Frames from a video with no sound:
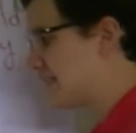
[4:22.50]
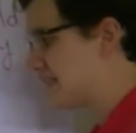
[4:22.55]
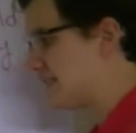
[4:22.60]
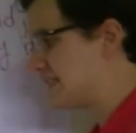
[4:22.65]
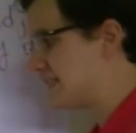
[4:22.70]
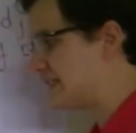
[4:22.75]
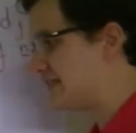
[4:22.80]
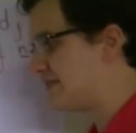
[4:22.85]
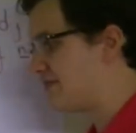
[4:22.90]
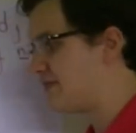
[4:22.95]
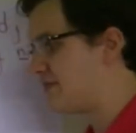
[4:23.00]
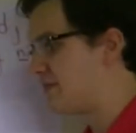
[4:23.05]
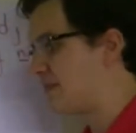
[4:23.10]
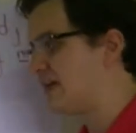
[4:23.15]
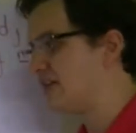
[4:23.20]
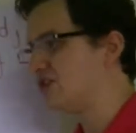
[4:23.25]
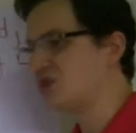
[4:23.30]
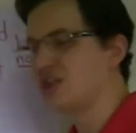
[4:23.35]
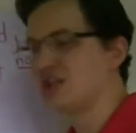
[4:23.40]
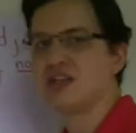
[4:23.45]
of this
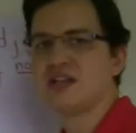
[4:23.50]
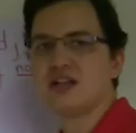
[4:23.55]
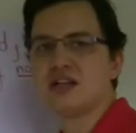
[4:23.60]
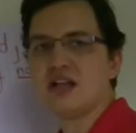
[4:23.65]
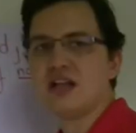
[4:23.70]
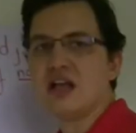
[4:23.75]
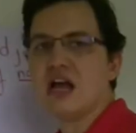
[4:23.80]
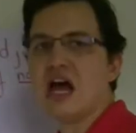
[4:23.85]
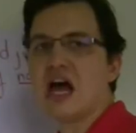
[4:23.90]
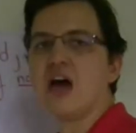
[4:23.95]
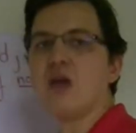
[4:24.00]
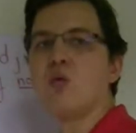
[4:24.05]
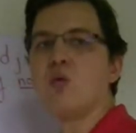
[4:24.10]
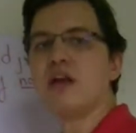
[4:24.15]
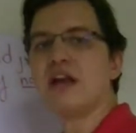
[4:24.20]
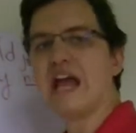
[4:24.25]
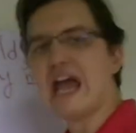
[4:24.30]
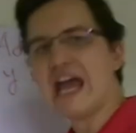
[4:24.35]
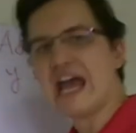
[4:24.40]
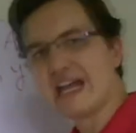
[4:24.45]
information, I
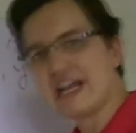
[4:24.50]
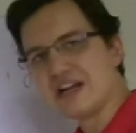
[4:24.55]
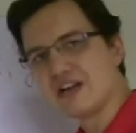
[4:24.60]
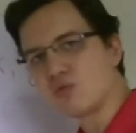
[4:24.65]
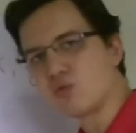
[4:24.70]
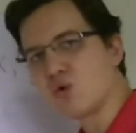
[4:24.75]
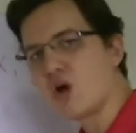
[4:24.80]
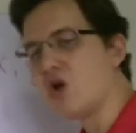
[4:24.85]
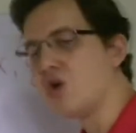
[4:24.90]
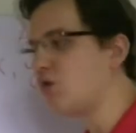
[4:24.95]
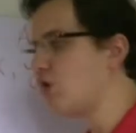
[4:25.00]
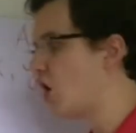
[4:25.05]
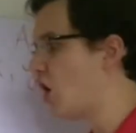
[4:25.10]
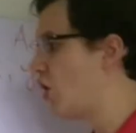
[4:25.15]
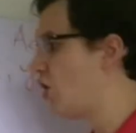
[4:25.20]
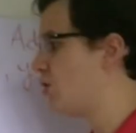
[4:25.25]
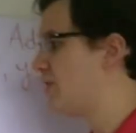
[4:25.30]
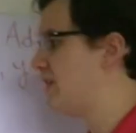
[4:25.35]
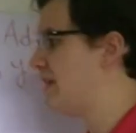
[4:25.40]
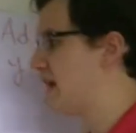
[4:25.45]
went ahead and wrote
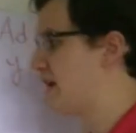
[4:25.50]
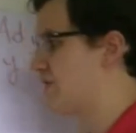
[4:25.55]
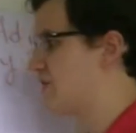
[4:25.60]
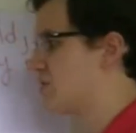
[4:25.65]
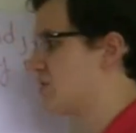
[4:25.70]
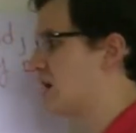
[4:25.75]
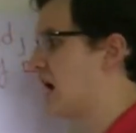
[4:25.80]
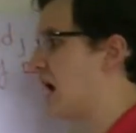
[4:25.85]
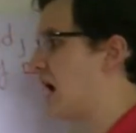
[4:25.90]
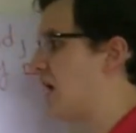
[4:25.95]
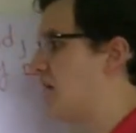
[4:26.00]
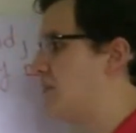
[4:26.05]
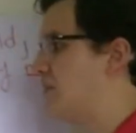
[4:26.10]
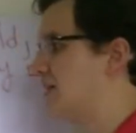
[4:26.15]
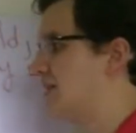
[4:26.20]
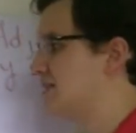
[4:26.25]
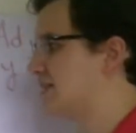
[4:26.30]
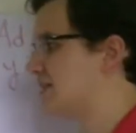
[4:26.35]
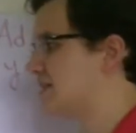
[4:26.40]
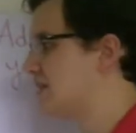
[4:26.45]
all the other
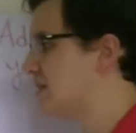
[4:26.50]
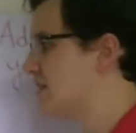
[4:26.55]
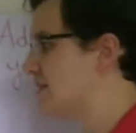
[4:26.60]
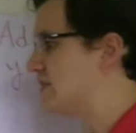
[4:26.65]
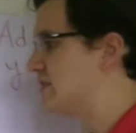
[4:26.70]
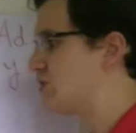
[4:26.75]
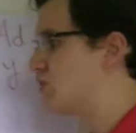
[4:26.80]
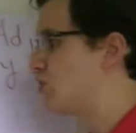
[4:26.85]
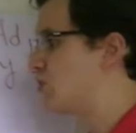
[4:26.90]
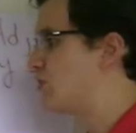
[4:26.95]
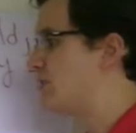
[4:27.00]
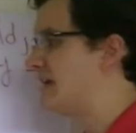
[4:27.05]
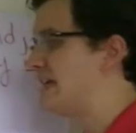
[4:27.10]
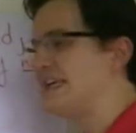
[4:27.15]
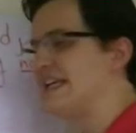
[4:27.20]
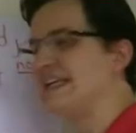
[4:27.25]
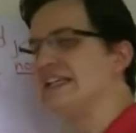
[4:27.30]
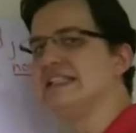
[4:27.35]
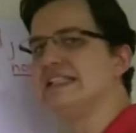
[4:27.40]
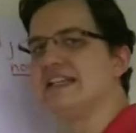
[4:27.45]
commas, so it'll be
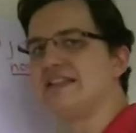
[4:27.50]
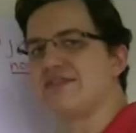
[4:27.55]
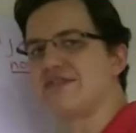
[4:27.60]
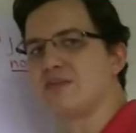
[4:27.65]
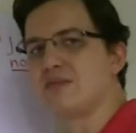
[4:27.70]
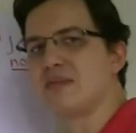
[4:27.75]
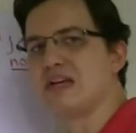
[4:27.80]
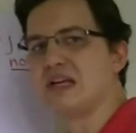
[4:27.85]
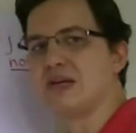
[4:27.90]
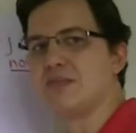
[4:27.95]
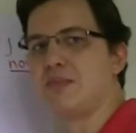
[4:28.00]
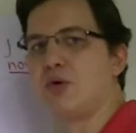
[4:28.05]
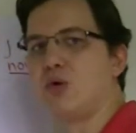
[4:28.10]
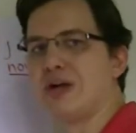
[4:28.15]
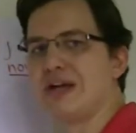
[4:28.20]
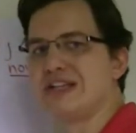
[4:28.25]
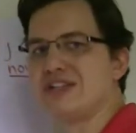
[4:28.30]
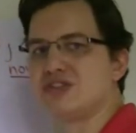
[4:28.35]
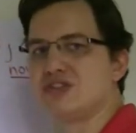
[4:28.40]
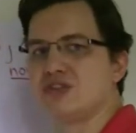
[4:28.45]
easy for me to
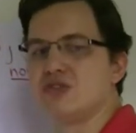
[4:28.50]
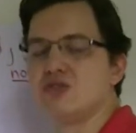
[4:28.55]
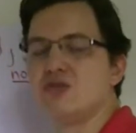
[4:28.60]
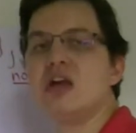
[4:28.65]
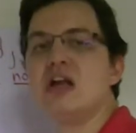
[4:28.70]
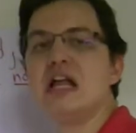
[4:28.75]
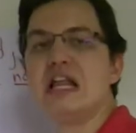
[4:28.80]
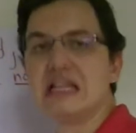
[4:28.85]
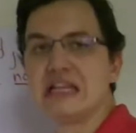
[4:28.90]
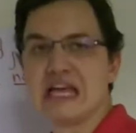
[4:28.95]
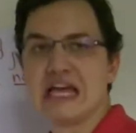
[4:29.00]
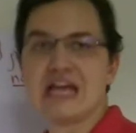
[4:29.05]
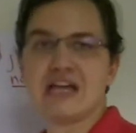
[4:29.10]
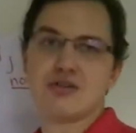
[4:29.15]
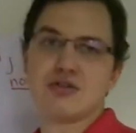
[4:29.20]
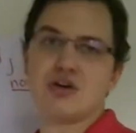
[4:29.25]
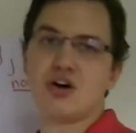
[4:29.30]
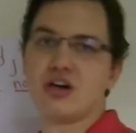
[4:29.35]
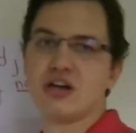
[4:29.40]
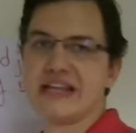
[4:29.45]
point to
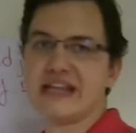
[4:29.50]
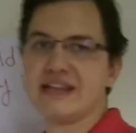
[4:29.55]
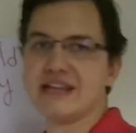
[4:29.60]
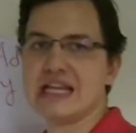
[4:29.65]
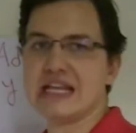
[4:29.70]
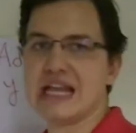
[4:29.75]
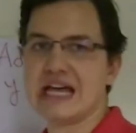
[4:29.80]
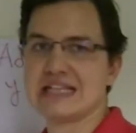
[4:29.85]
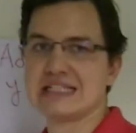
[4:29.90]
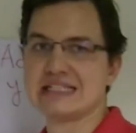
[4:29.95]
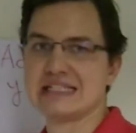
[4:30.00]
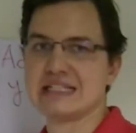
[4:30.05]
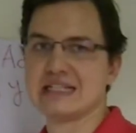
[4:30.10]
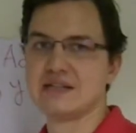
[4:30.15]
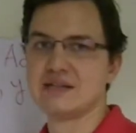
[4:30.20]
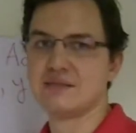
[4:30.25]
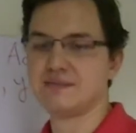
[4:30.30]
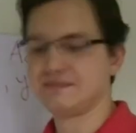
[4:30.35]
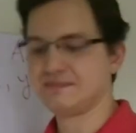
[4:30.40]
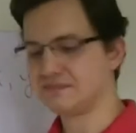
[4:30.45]
later on in the lesson.
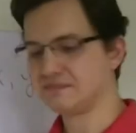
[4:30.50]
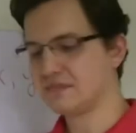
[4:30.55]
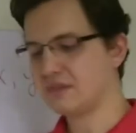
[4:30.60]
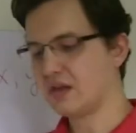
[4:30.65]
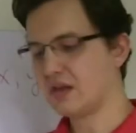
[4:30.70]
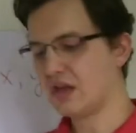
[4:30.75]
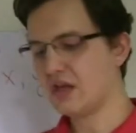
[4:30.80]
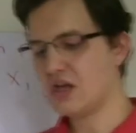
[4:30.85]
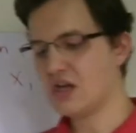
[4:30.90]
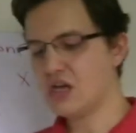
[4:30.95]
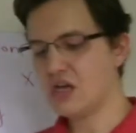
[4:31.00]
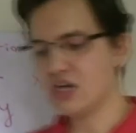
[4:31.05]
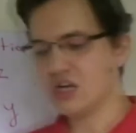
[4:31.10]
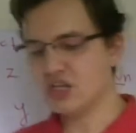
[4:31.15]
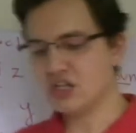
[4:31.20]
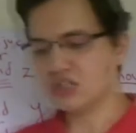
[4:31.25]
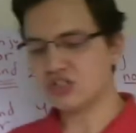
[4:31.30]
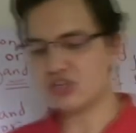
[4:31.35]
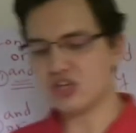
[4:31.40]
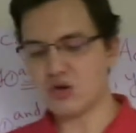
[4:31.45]

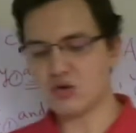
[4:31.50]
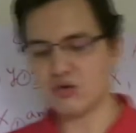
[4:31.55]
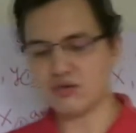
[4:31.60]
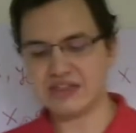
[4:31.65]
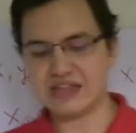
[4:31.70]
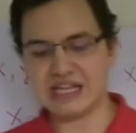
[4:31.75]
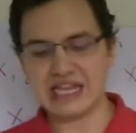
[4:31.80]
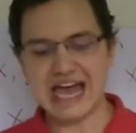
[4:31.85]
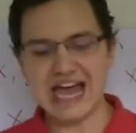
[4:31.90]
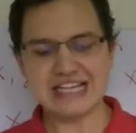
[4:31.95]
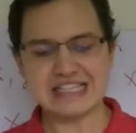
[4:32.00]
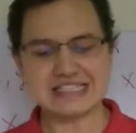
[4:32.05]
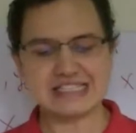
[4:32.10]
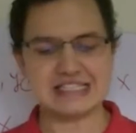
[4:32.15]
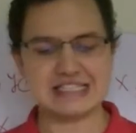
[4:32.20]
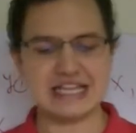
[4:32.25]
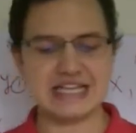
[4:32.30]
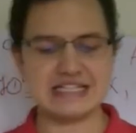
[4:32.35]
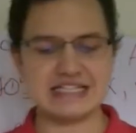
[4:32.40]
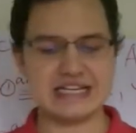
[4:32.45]
So, the
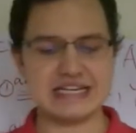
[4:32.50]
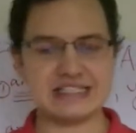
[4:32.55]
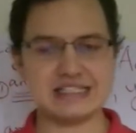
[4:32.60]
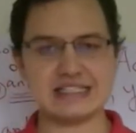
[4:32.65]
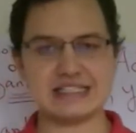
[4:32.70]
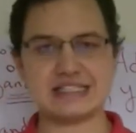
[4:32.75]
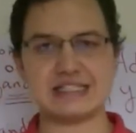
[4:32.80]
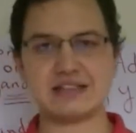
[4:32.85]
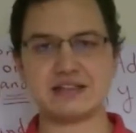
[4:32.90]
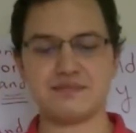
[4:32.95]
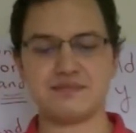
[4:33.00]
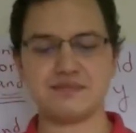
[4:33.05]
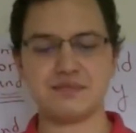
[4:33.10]
last sentence,